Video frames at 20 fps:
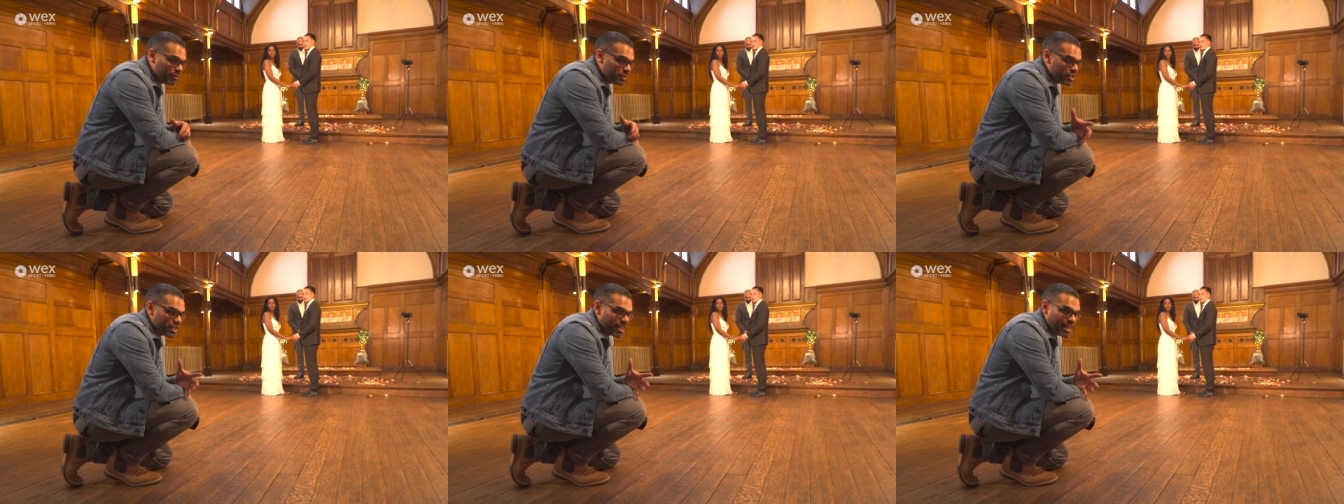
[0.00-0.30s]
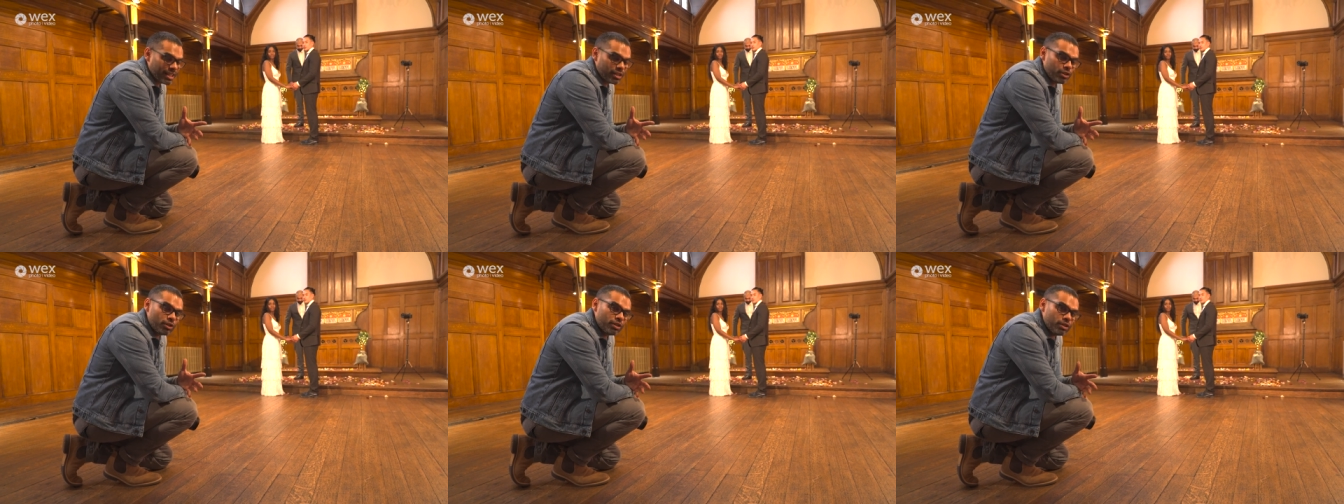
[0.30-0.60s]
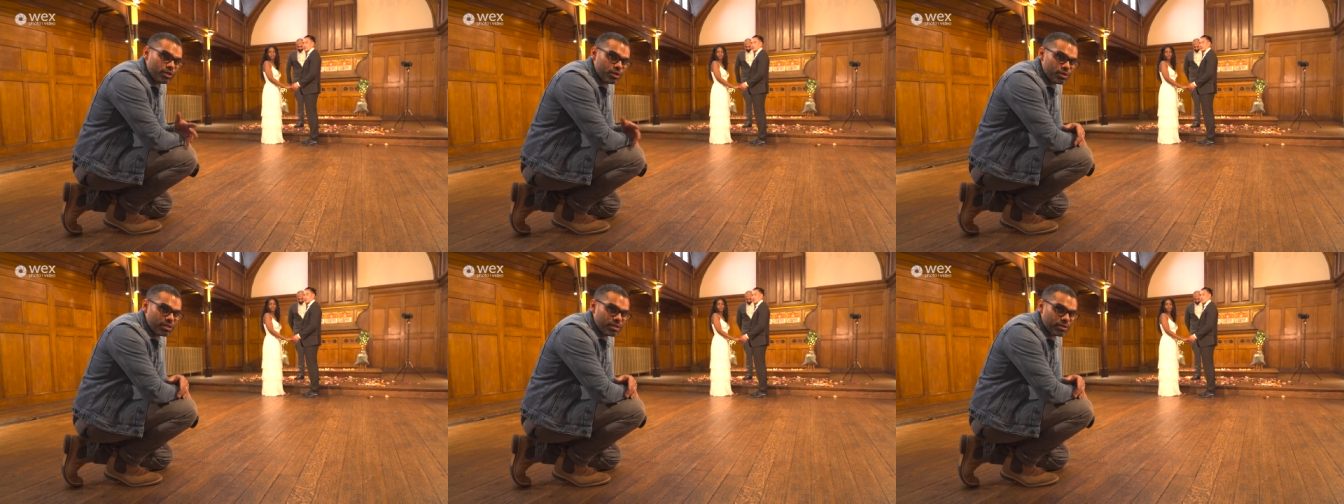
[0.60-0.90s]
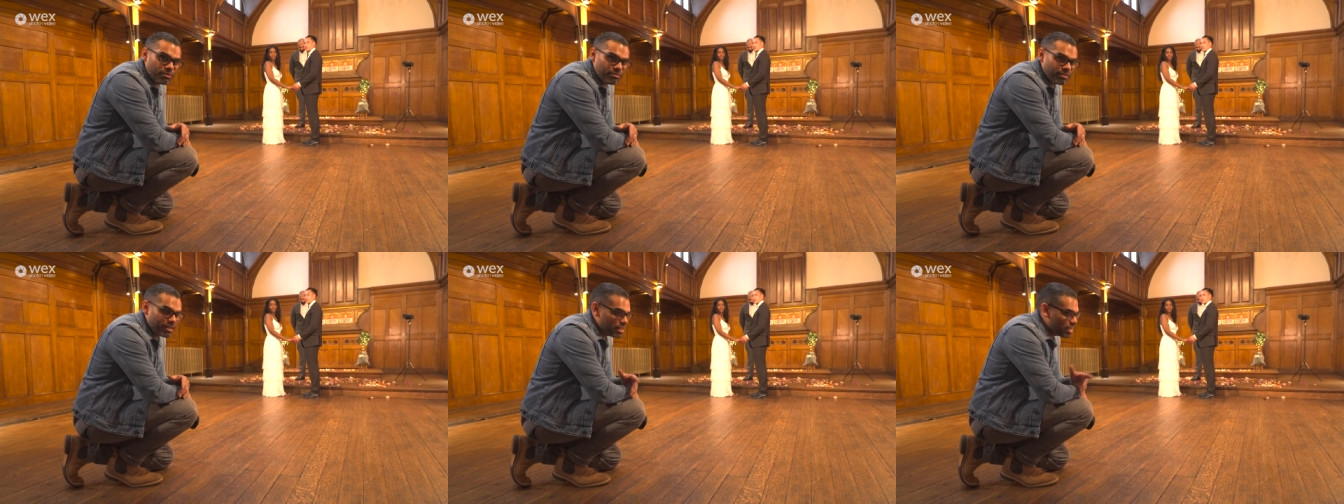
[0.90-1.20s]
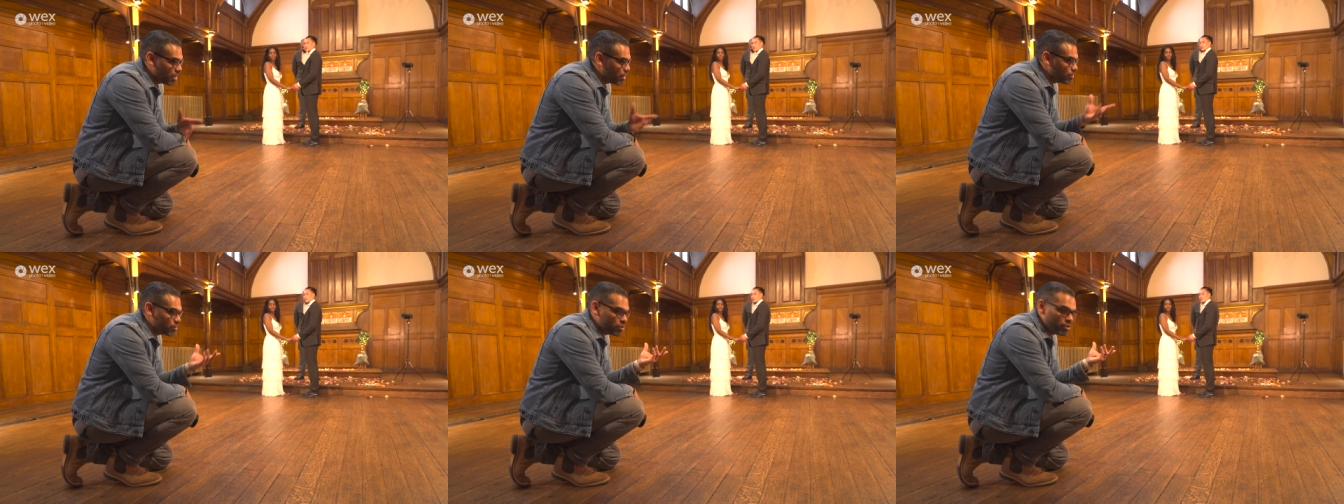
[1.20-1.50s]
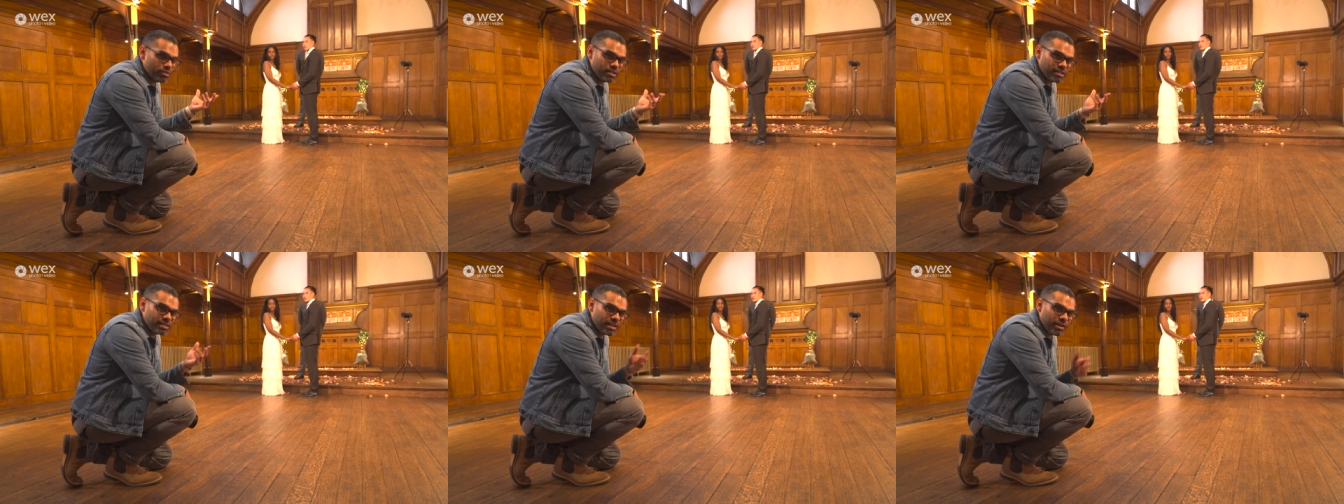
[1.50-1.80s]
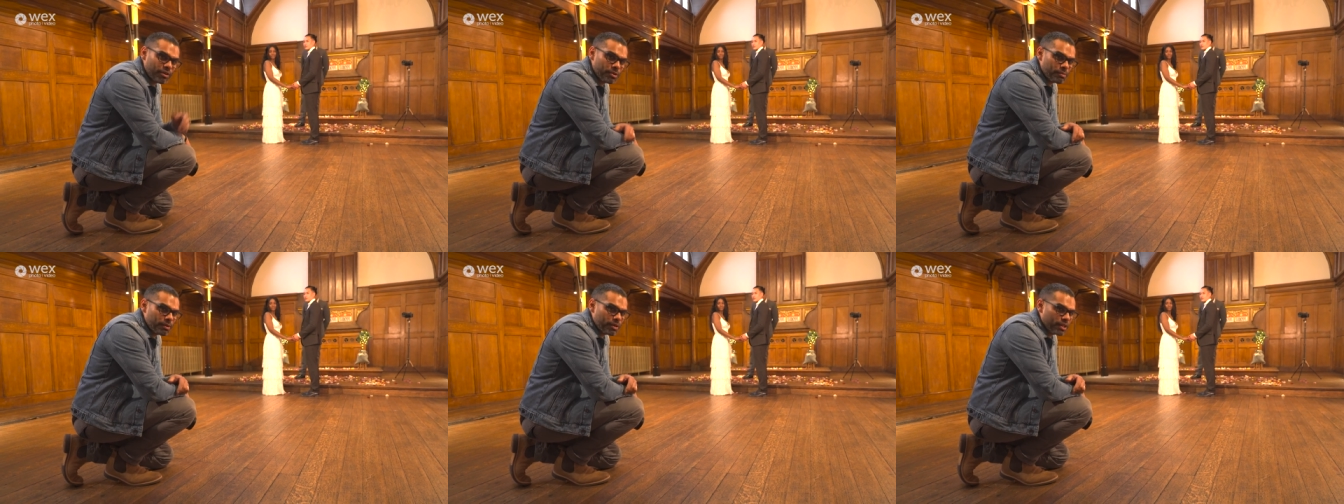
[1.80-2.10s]
which again you can use in your video during the
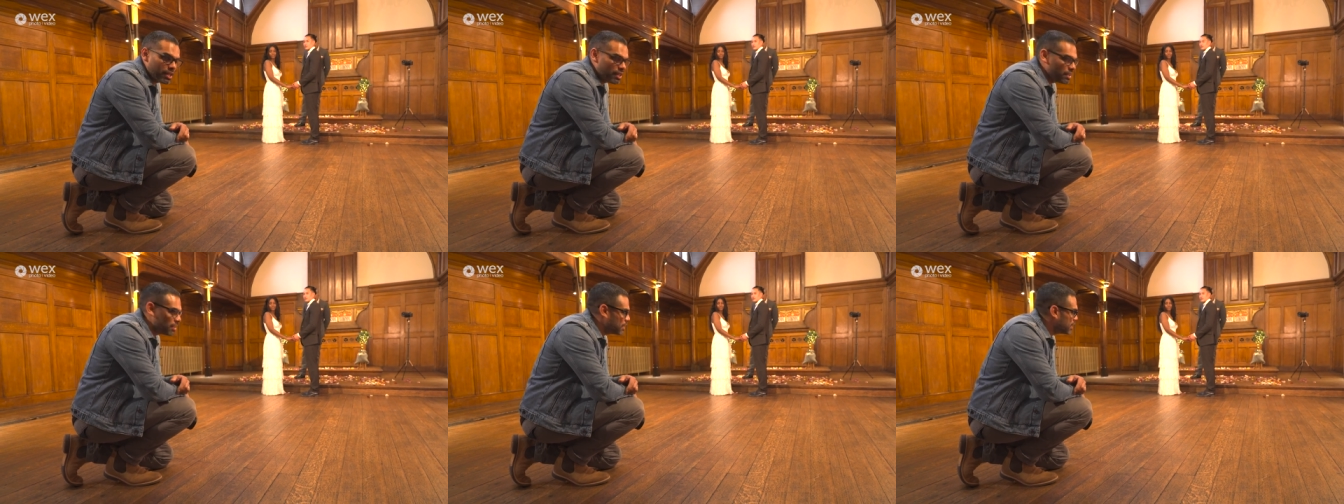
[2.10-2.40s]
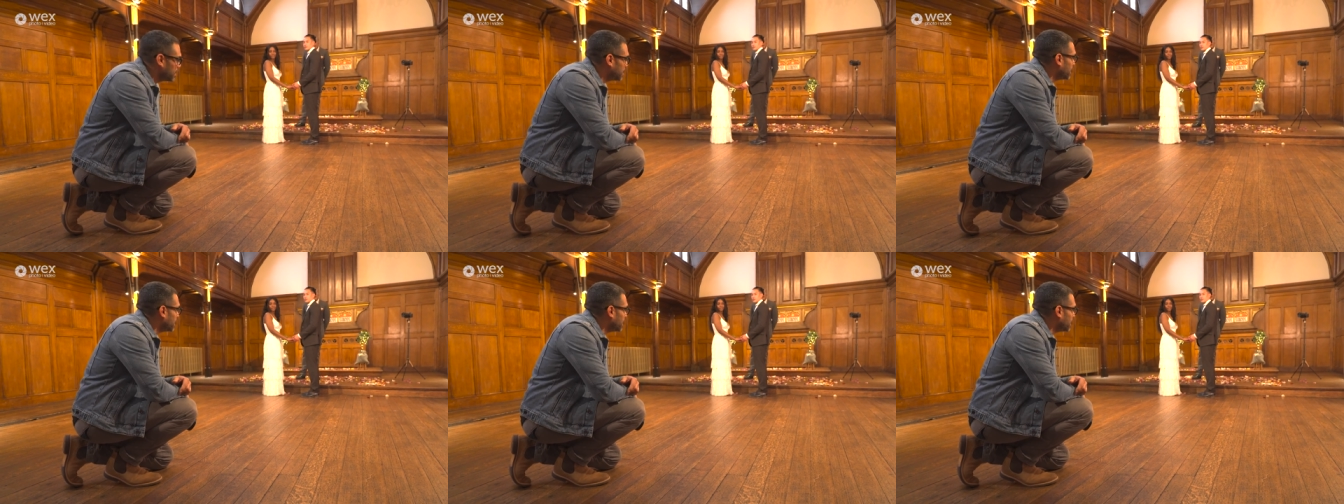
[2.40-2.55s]
ceremony.